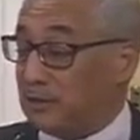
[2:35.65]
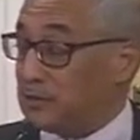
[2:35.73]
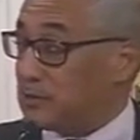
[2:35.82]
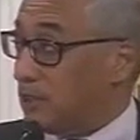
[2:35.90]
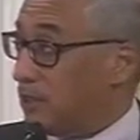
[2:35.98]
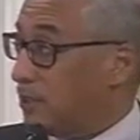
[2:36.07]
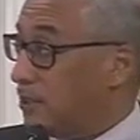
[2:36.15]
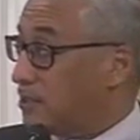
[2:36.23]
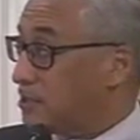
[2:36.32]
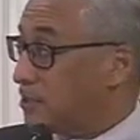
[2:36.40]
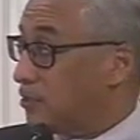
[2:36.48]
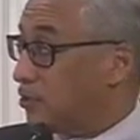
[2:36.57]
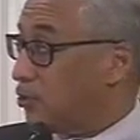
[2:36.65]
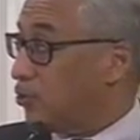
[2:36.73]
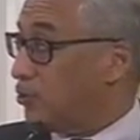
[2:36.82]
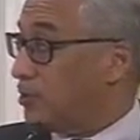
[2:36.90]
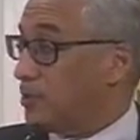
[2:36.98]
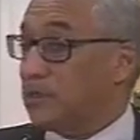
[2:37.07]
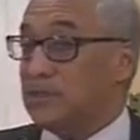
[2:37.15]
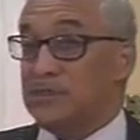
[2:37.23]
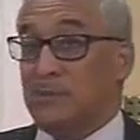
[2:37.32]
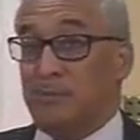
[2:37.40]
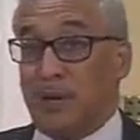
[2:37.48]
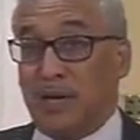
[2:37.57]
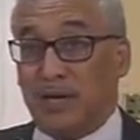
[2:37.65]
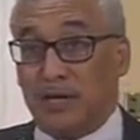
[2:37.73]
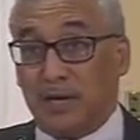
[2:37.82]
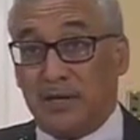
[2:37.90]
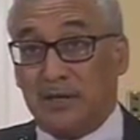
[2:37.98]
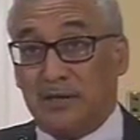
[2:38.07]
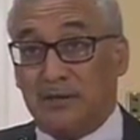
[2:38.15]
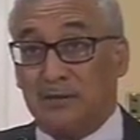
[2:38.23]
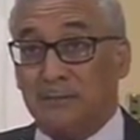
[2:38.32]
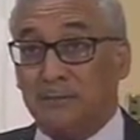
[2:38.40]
studied it has concluded that it's a bad idea.